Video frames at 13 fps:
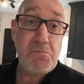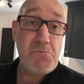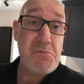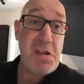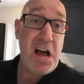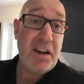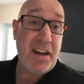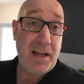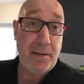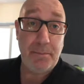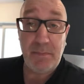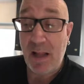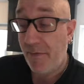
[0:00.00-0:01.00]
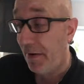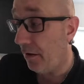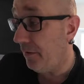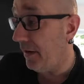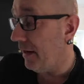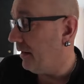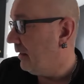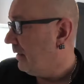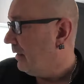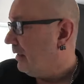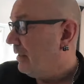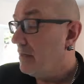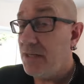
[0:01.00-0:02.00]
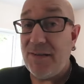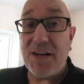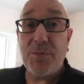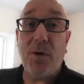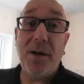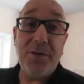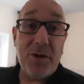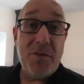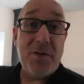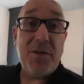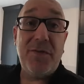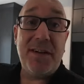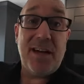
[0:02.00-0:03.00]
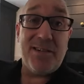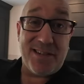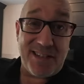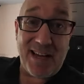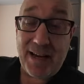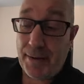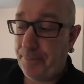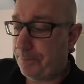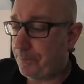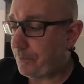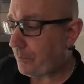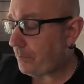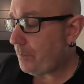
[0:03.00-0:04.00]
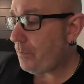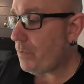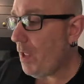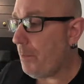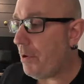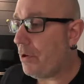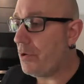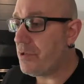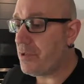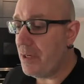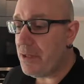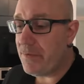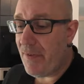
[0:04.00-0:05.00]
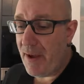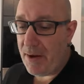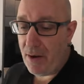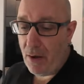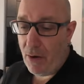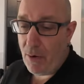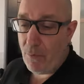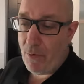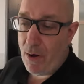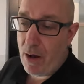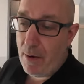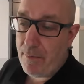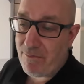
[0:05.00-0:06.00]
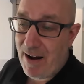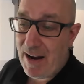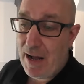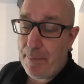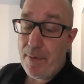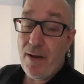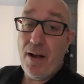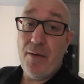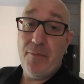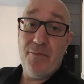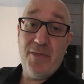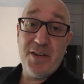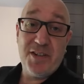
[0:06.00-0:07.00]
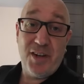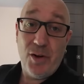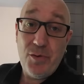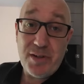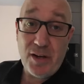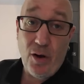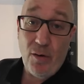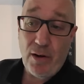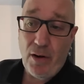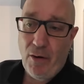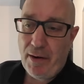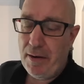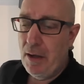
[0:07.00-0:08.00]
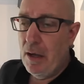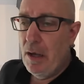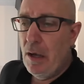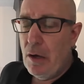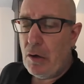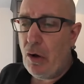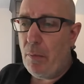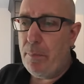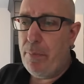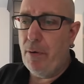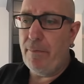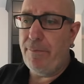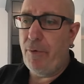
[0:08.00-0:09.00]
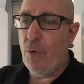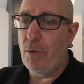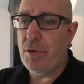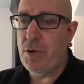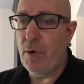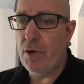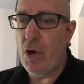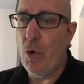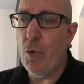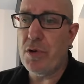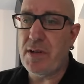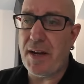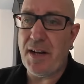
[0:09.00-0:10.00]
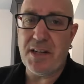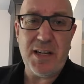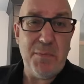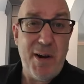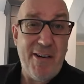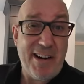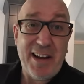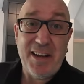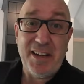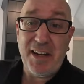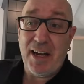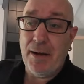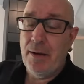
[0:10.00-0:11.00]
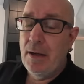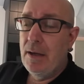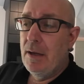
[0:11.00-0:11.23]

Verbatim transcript: Nothing on there. So that's why I'm doing this video today. Because since then, I rang up the Zanussi hotline, got put forward to a call center somewhere in India,